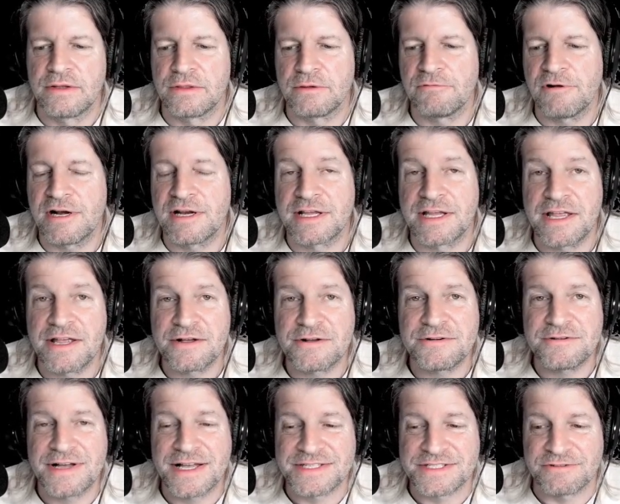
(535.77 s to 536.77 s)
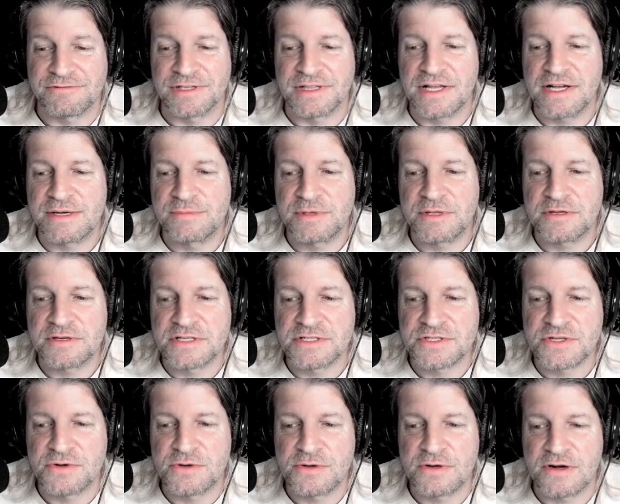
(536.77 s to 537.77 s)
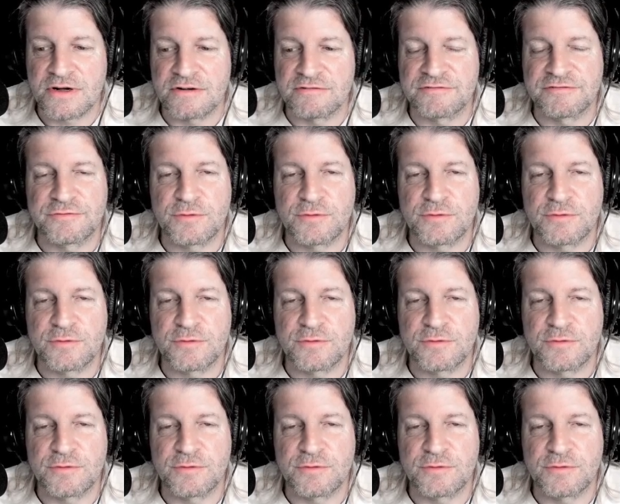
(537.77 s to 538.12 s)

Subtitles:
The Reading Eagle has a reliability score of